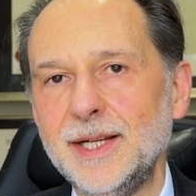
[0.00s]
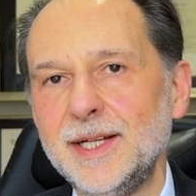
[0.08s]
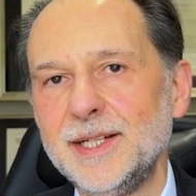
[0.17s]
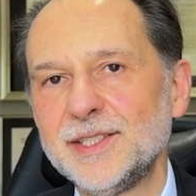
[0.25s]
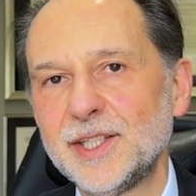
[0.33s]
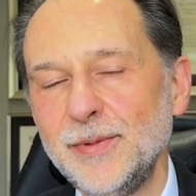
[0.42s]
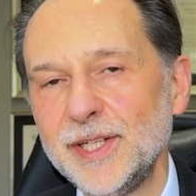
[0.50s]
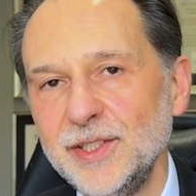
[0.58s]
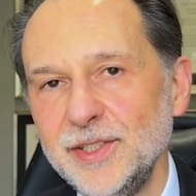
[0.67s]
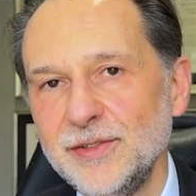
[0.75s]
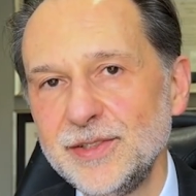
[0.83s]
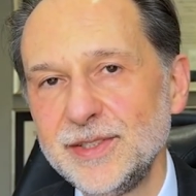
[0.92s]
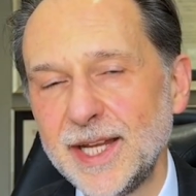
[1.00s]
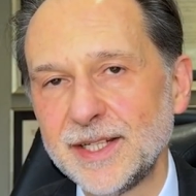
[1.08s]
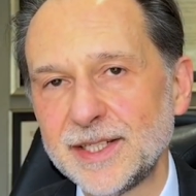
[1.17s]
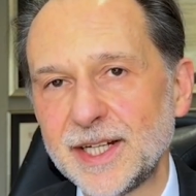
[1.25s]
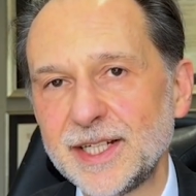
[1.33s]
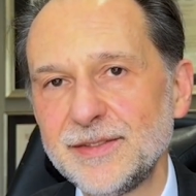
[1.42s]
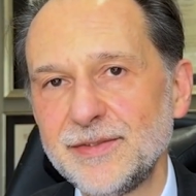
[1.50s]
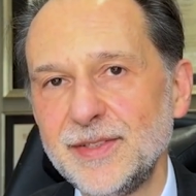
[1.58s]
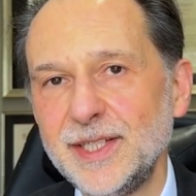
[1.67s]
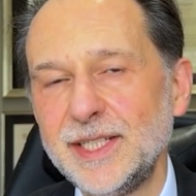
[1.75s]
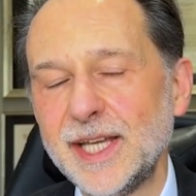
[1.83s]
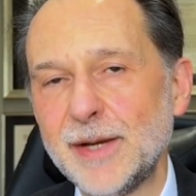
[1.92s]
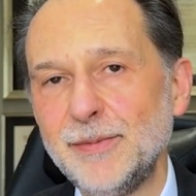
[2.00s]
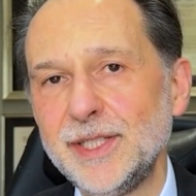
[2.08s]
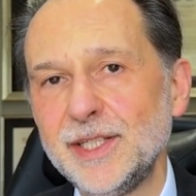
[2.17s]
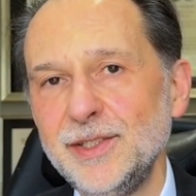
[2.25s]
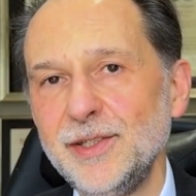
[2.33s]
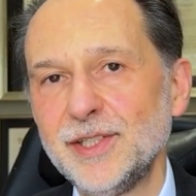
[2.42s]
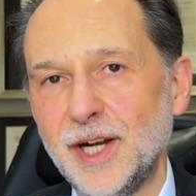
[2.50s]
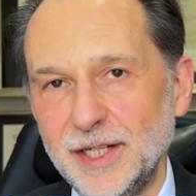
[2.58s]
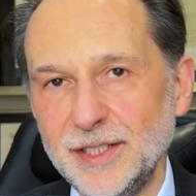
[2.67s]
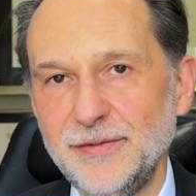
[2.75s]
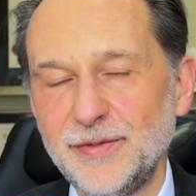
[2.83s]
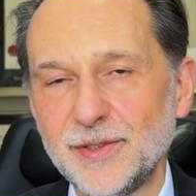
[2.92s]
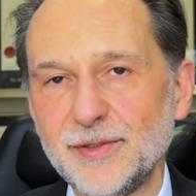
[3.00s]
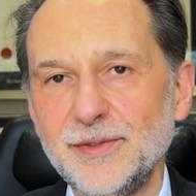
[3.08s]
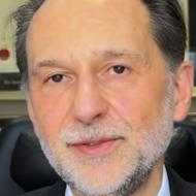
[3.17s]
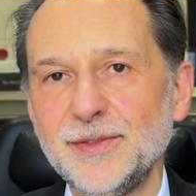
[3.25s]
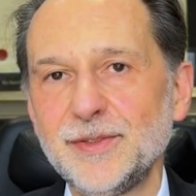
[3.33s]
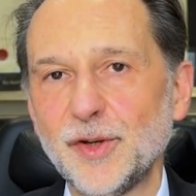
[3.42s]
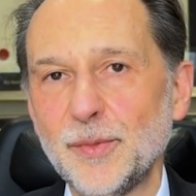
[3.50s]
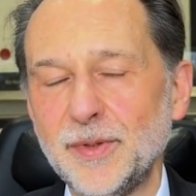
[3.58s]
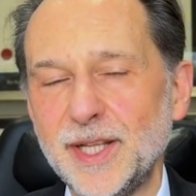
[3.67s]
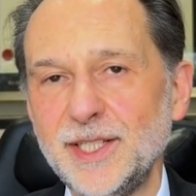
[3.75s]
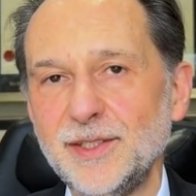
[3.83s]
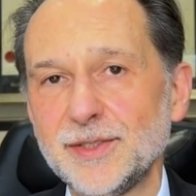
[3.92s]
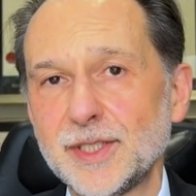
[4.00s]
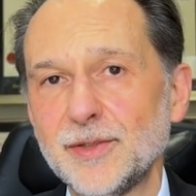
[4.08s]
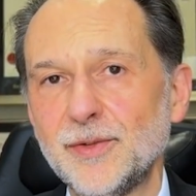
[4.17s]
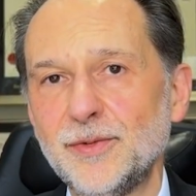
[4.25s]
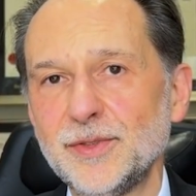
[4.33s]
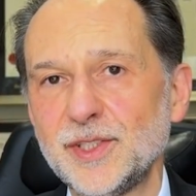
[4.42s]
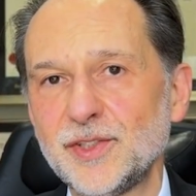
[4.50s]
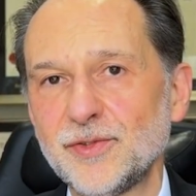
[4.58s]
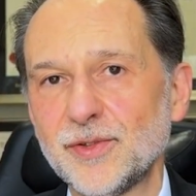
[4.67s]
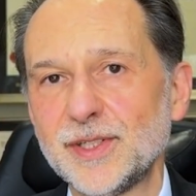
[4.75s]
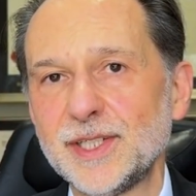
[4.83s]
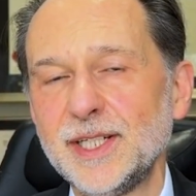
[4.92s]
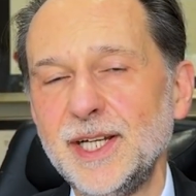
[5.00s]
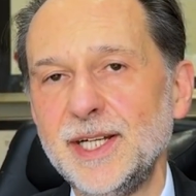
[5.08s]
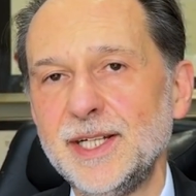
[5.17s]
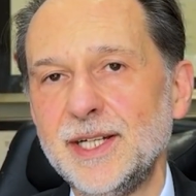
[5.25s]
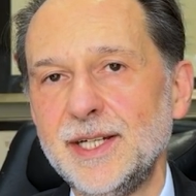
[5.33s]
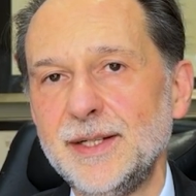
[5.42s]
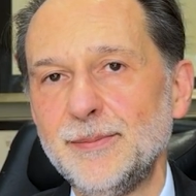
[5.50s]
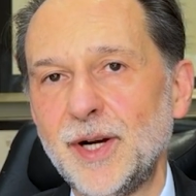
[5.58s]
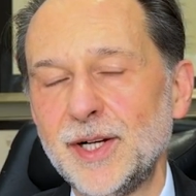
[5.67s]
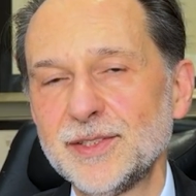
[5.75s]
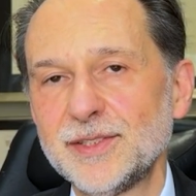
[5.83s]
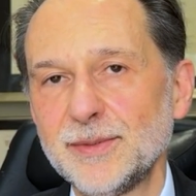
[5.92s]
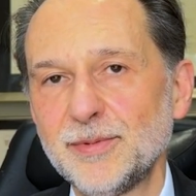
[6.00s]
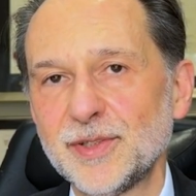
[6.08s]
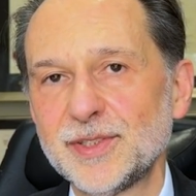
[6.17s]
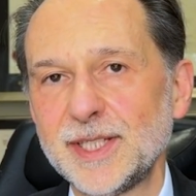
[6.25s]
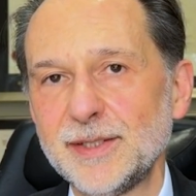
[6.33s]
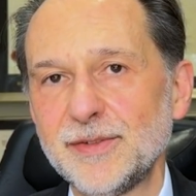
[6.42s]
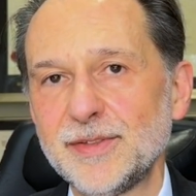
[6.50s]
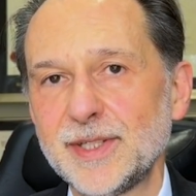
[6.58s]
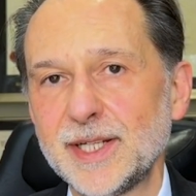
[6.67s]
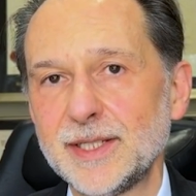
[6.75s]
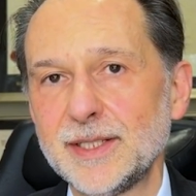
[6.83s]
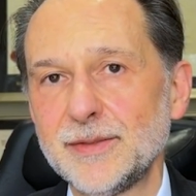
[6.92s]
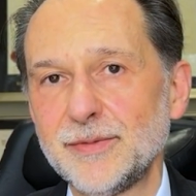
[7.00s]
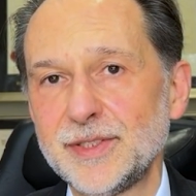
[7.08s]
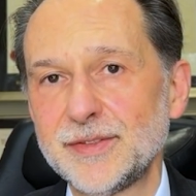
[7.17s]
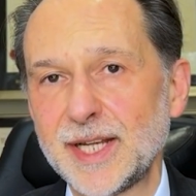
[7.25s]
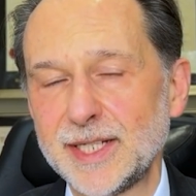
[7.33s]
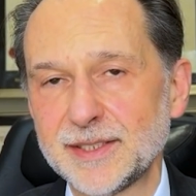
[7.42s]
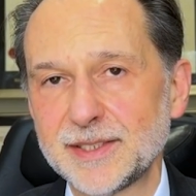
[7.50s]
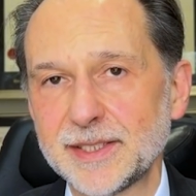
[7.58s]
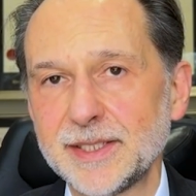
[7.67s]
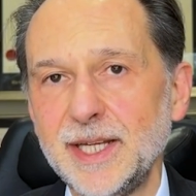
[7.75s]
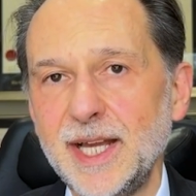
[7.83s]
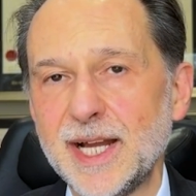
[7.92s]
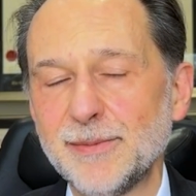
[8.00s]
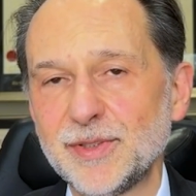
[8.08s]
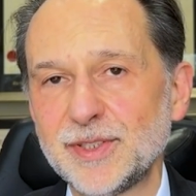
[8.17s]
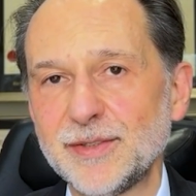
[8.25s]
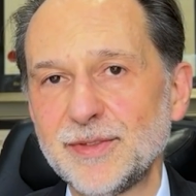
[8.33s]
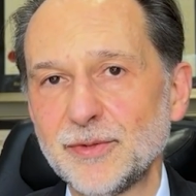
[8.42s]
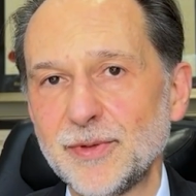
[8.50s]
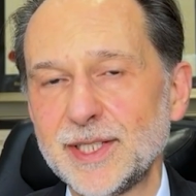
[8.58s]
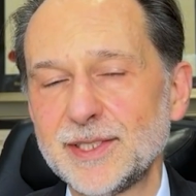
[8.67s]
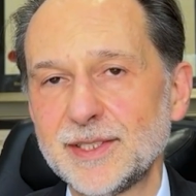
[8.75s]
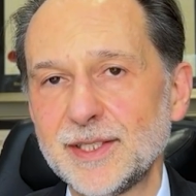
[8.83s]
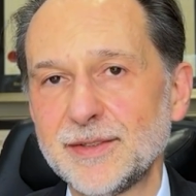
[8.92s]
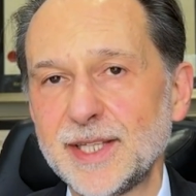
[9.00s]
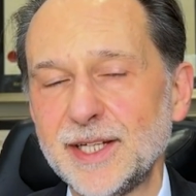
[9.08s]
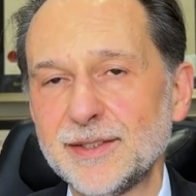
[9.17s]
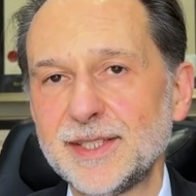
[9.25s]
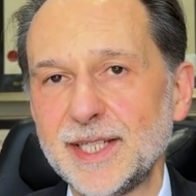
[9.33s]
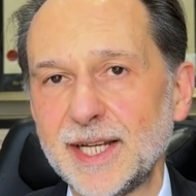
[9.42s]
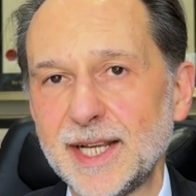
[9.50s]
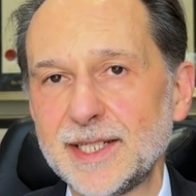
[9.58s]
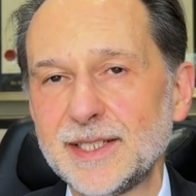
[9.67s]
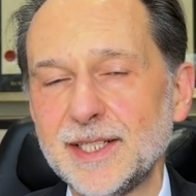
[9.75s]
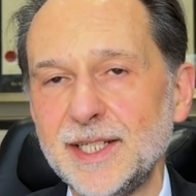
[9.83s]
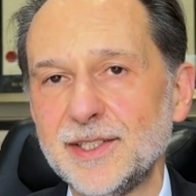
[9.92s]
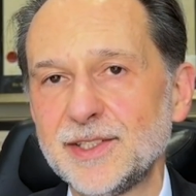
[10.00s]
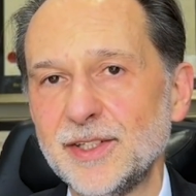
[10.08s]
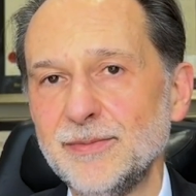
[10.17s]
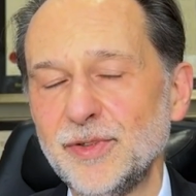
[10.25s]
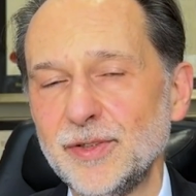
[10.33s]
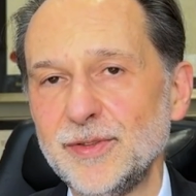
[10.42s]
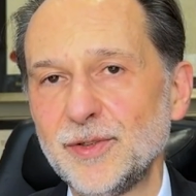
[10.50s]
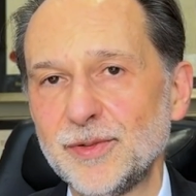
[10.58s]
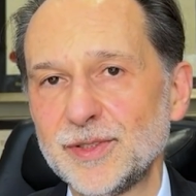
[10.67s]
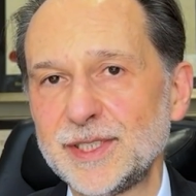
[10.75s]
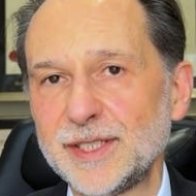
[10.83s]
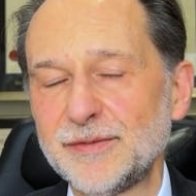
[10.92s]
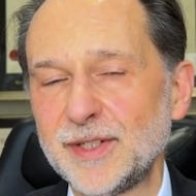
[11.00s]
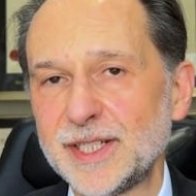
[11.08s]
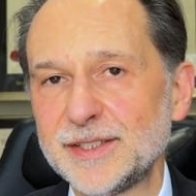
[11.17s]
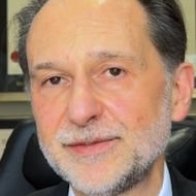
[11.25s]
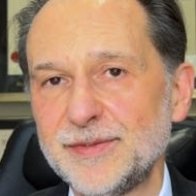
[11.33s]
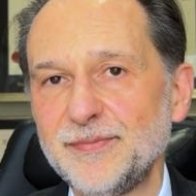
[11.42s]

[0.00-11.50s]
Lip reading: So we can use NanoKnife and we can use HIFU to ablate or destroy parts of the prostate with cancer and preserve the rest of the healthy gland, so improving quality of life.